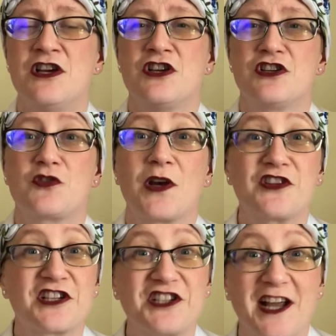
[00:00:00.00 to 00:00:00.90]
So I
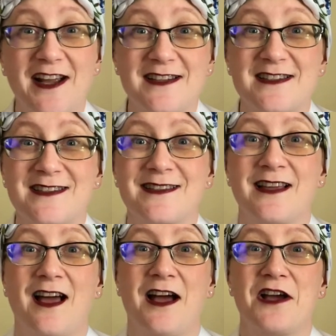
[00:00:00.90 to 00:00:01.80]
took a chance.
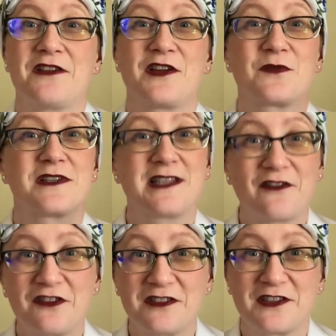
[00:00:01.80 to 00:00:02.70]
There were
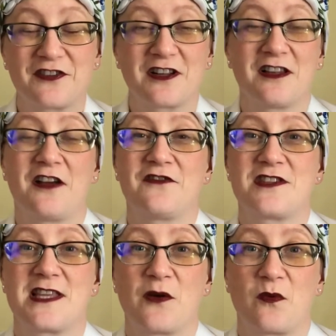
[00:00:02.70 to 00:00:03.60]
several different gloves
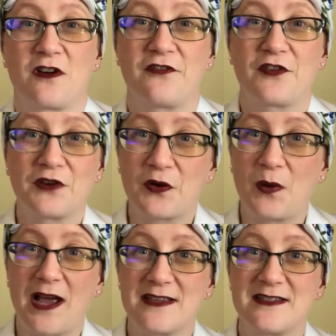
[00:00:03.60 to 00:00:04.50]
that were for
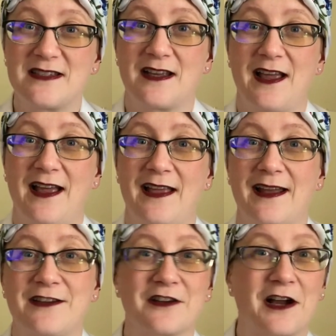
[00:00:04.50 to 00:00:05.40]
request, and
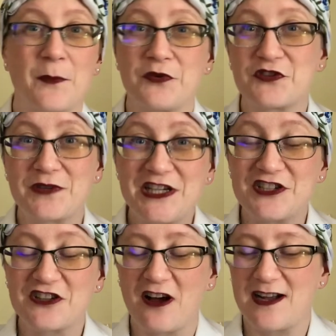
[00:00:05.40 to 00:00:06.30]
I took a couple
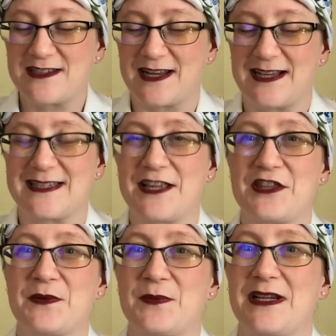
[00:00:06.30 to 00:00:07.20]
screenshots and I sent
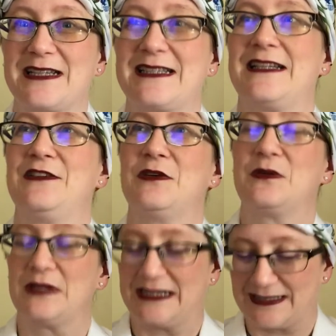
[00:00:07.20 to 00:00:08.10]
them, and I said, you know,
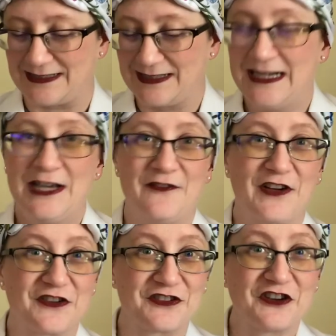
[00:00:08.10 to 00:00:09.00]
like, it's
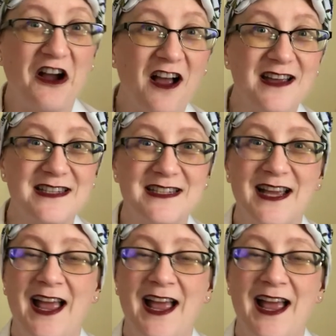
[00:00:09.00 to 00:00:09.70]
fingers crossed.